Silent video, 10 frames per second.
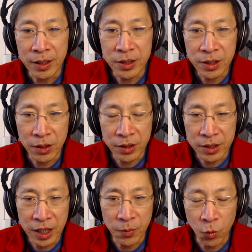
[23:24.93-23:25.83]
It's called a
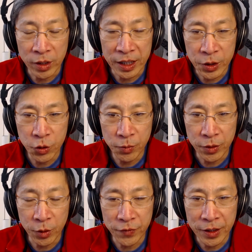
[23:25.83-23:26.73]
type 1a
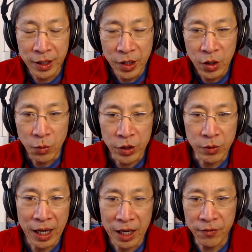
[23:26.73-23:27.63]
supernova, where you
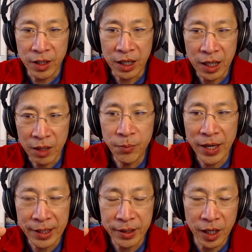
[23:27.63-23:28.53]
have a
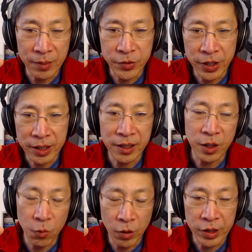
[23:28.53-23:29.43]
compact object like a
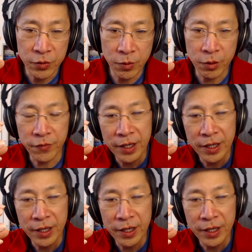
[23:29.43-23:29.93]
white dwarf,